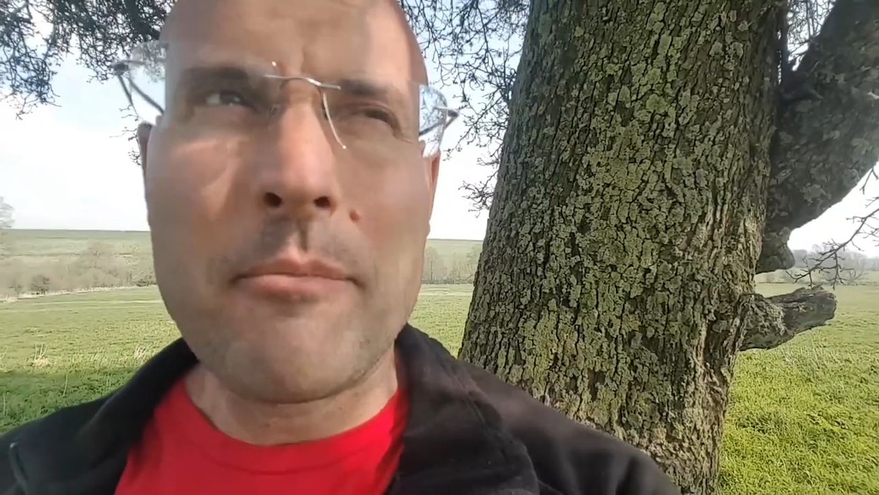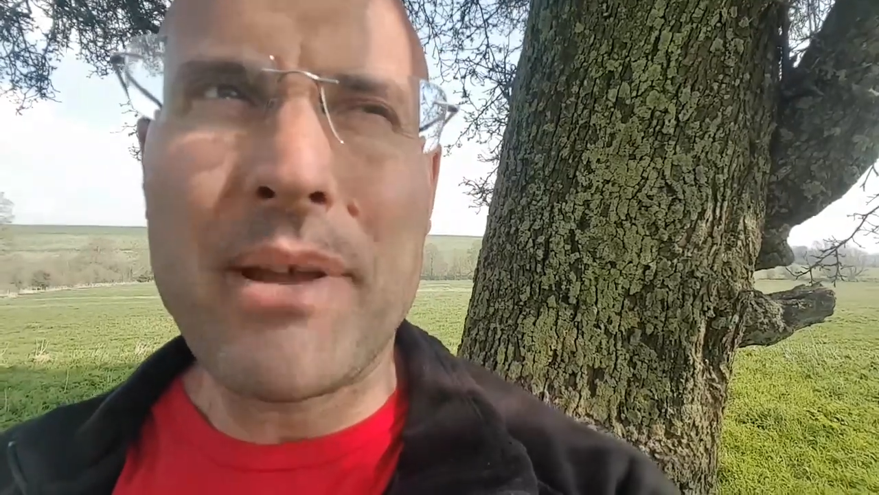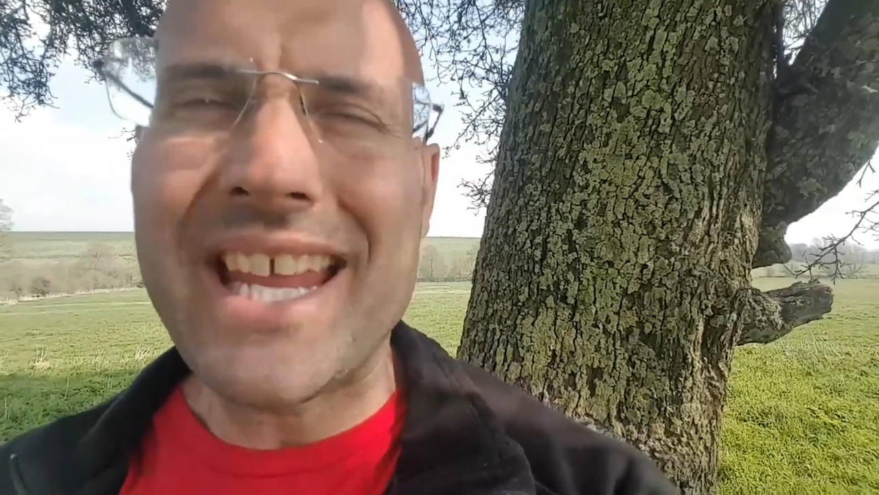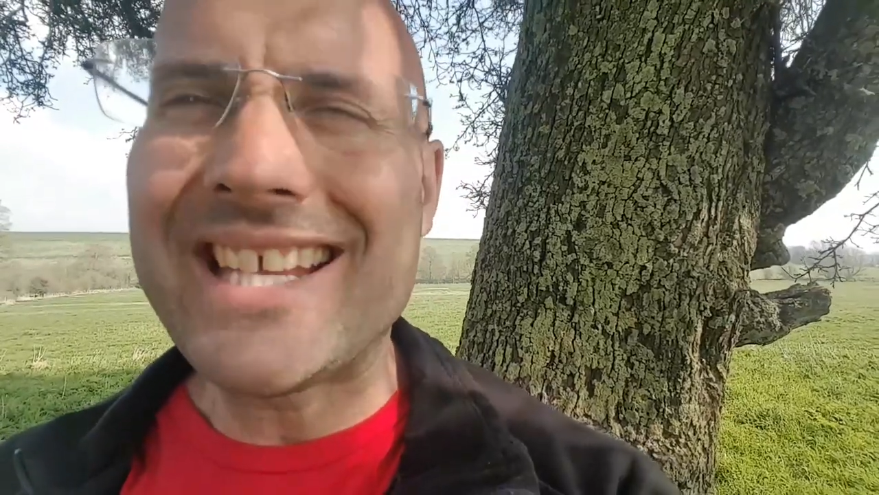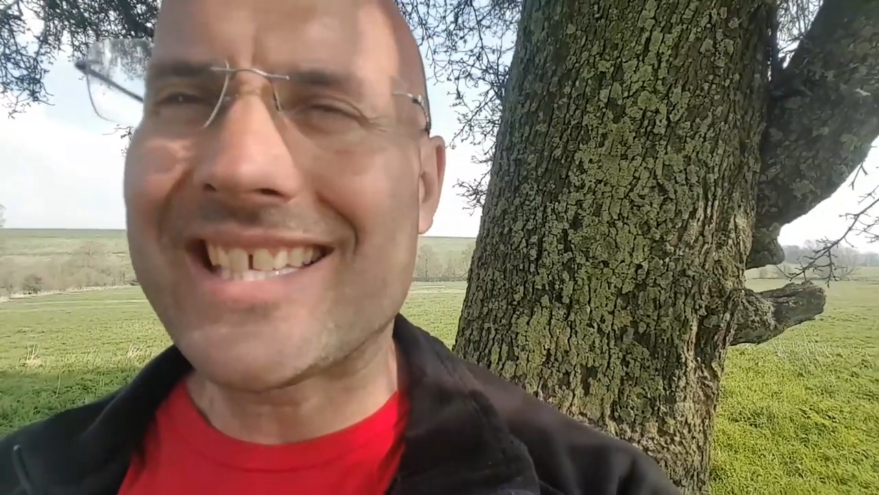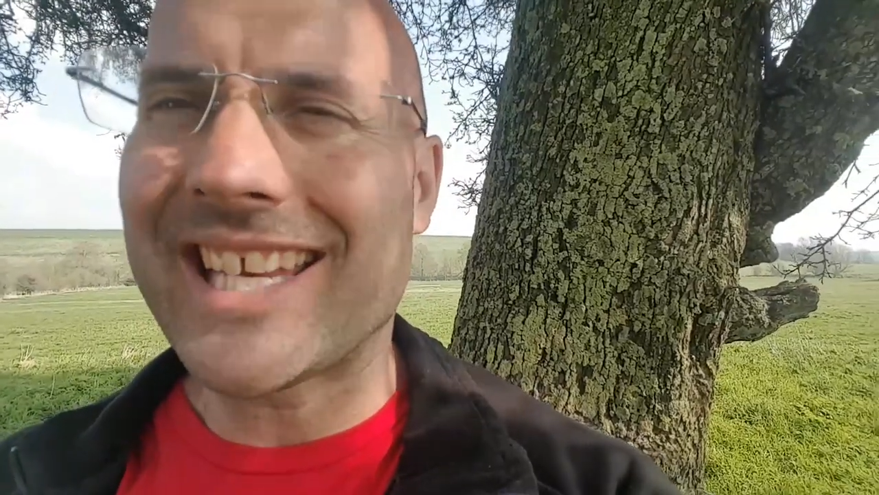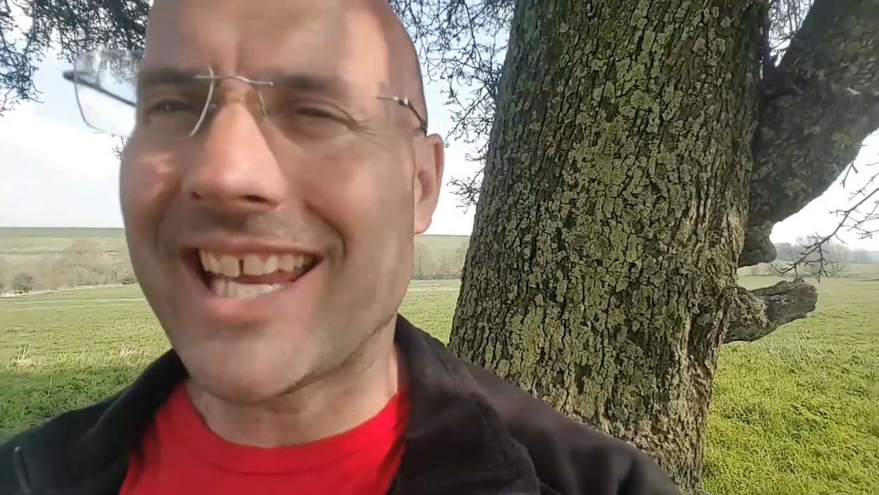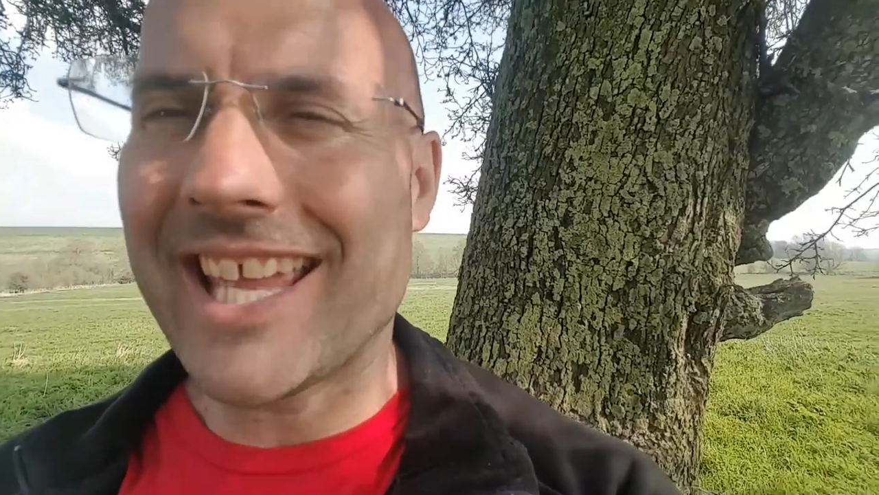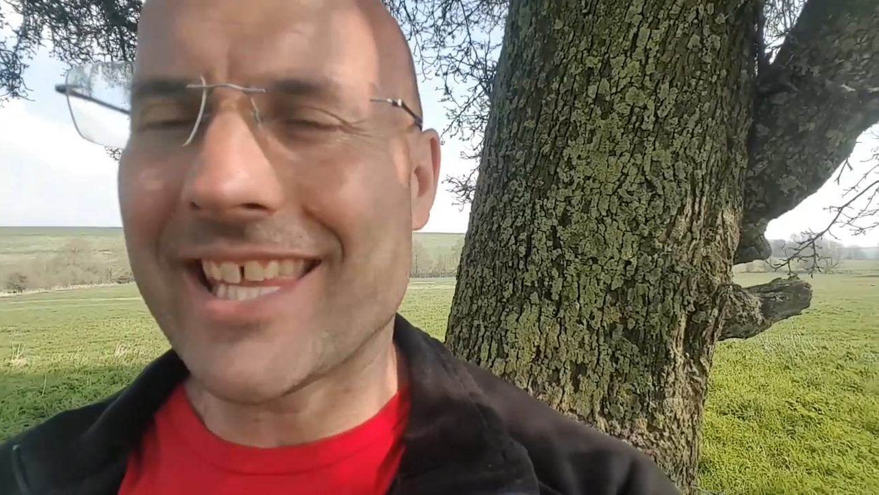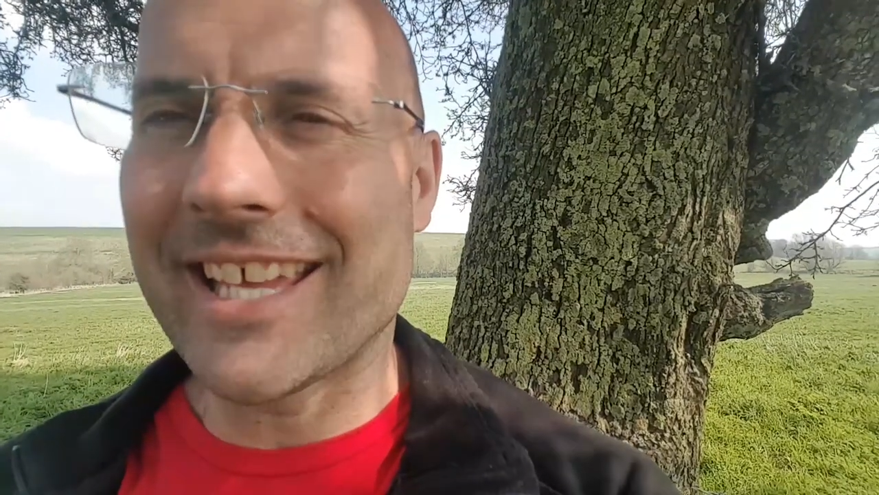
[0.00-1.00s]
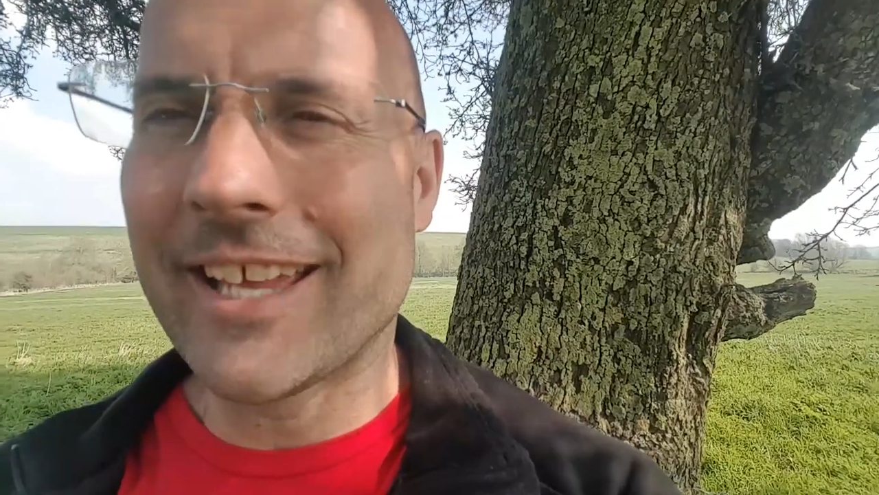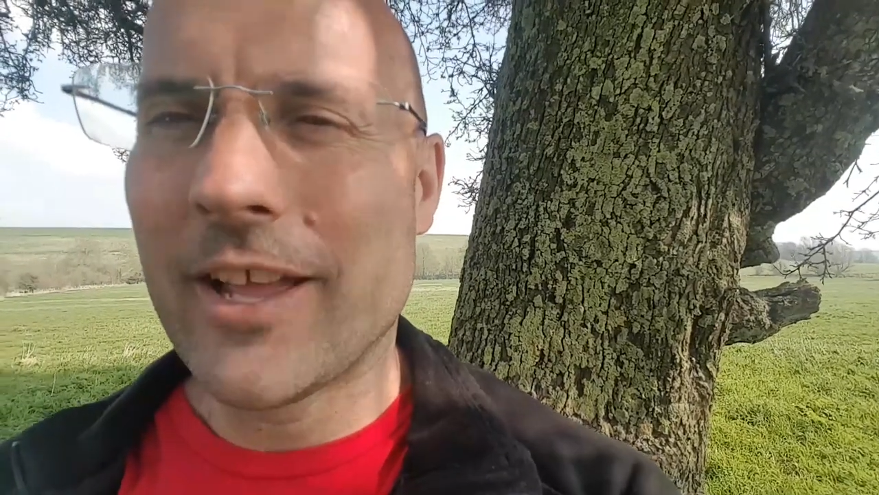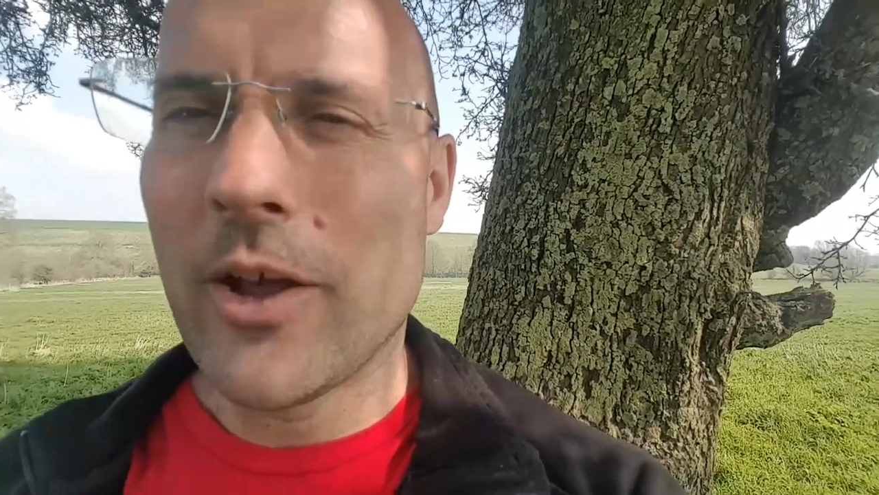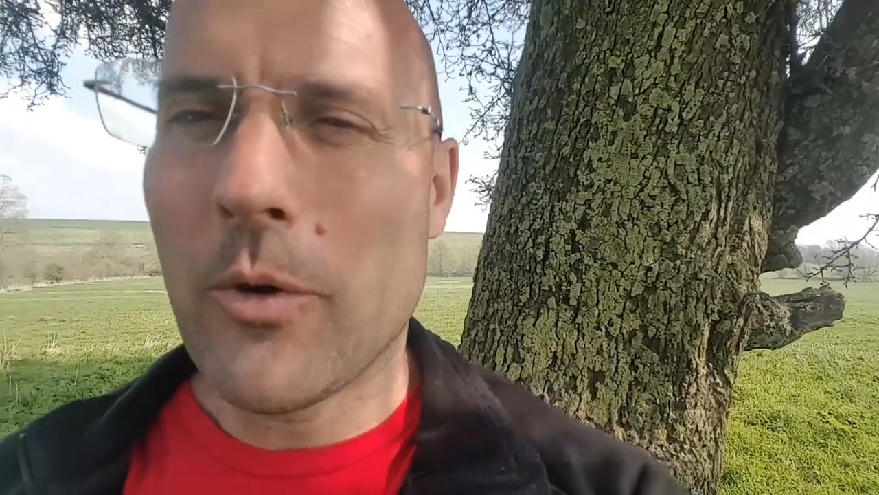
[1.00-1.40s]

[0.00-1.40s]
piece together